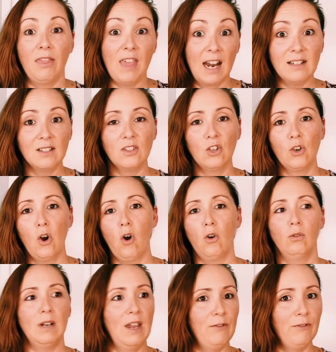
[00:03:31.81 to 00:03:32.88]
That is the
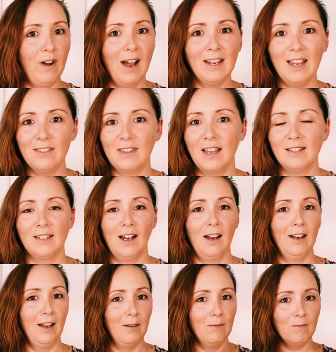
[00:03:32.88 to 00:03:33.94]
goal. If I get that
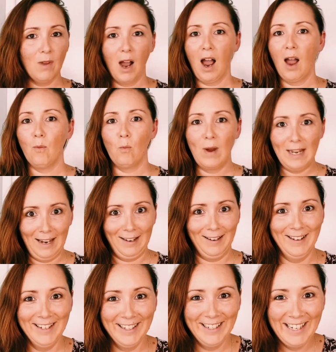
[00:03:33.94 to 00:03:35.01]
started, I'm winning.
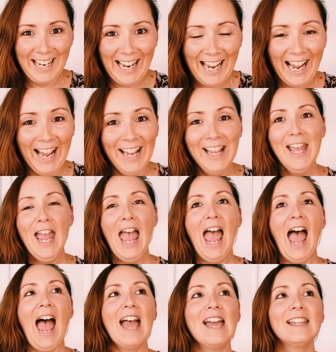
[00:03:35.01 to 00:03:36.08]

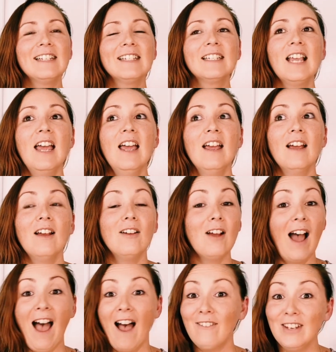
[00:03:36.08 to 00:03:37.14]
And
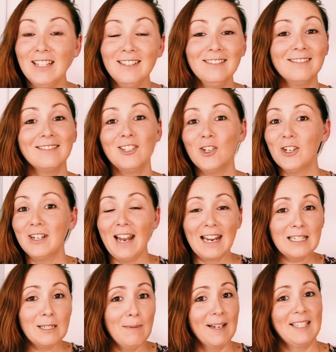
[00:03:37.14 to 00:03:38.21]
having your
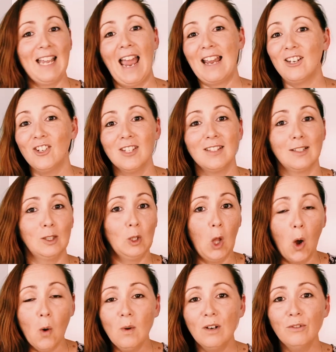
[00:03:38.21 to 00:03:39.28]
expectations
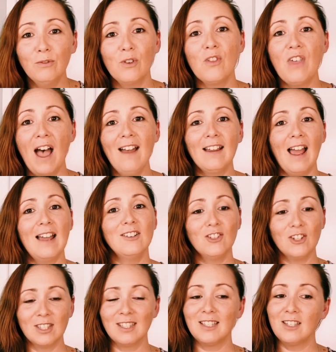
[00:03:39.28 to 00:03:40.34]
lower for that and
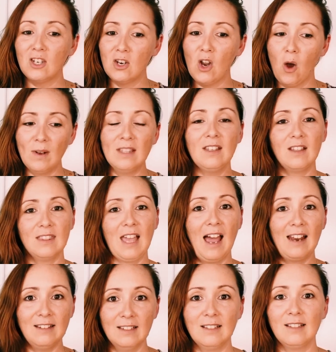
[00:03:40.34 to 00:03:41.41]
just knowing that
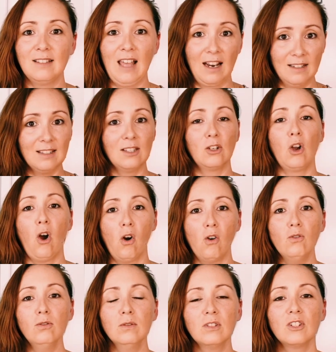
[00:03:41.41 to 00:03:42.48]
is the
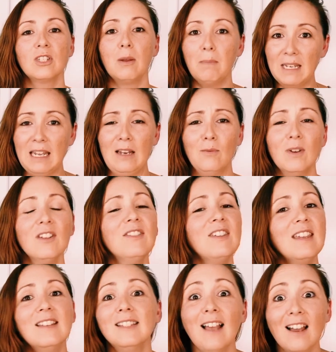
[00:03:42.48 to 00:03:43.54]
goal to begin with
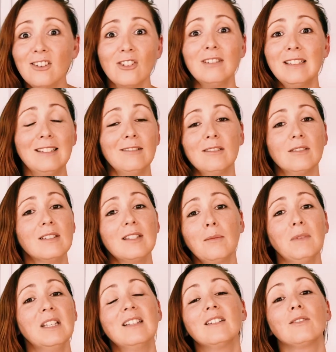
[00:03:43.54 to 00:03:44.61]
is actually
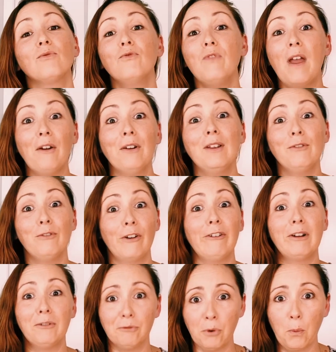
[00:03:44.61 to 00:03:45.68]
something that's very
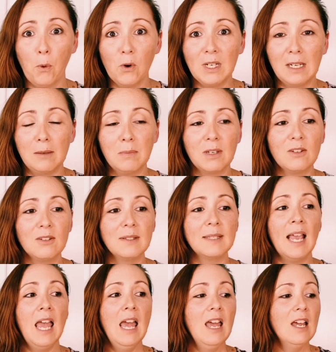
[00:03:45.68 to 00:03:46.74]
rewarding, because
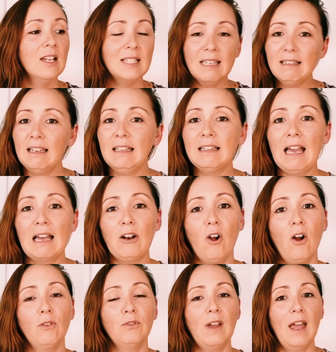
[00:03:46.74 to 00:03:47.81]
ticking that
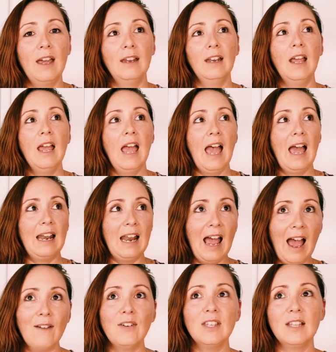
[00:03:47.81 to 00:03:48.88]
off and
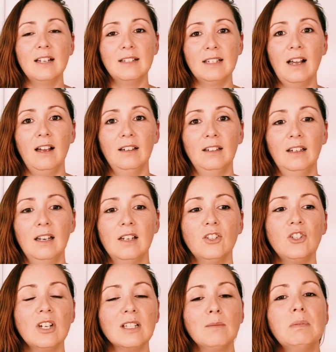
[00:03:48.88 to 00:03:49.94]
having that done
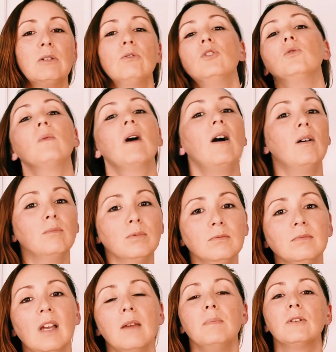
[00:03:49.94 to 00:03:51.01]
just builds you up.
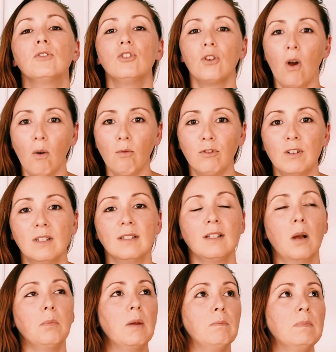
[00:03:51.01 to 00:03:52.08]
It builds your confidence
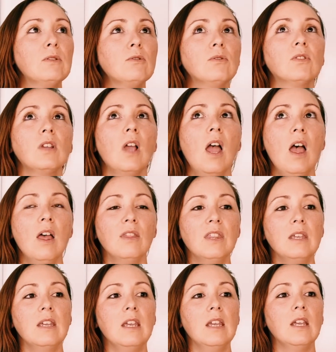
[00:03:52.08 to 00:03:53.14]
up. It builds
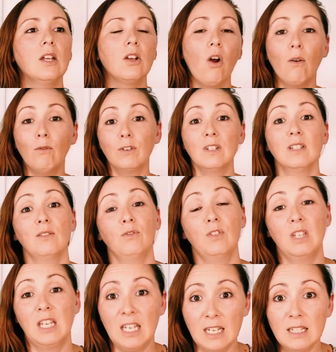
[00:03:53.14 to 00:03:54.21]
the confidence for the
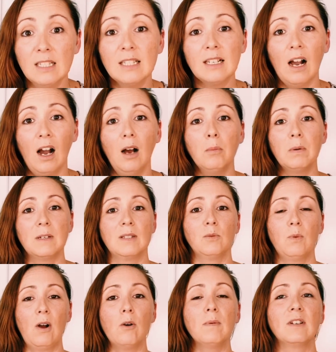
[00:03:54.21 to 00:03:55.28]
kids up as
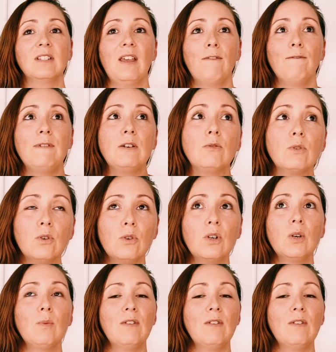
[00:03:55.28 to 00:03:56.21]
well, because they feel good.